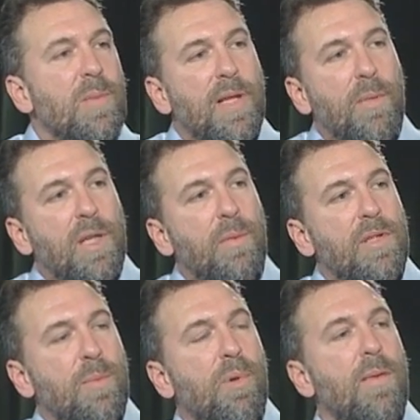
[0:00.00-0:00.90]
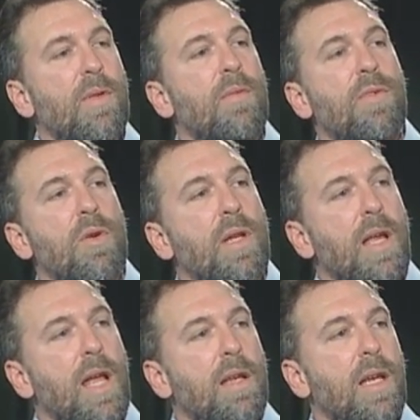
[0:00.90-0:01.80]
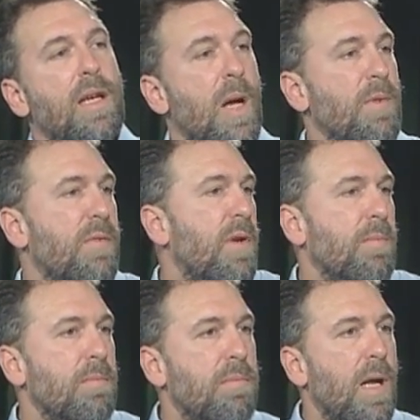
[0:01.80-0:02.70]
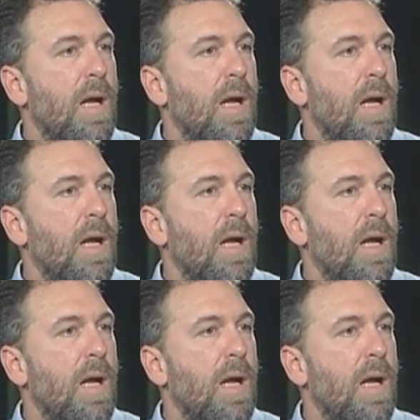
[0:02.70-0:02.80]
but that really was the prevalent view, and it comes from